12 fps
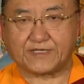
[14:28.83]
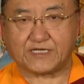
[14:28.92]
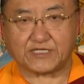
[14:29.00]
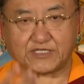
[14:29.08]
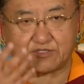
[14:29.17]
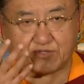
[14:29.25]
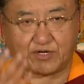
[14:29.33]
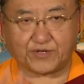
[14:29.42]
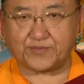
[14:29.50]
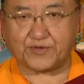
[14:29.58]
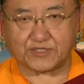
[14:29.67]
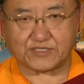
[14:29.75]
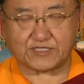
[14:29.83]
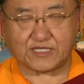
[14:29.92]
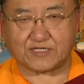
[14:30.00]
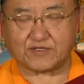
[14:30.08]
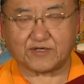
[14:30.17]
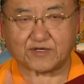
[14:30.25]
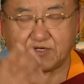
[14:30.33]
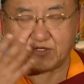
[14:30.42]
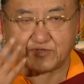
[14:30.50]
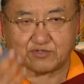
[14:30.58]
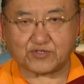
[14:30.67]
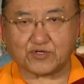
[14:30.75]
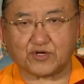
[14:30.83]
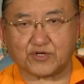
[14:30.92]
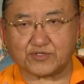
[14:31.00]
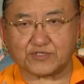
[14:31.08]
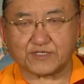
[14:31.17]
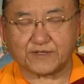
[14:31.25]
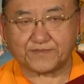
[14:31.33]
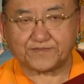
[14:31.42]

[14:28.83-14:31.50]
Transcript: It is obvious that shows.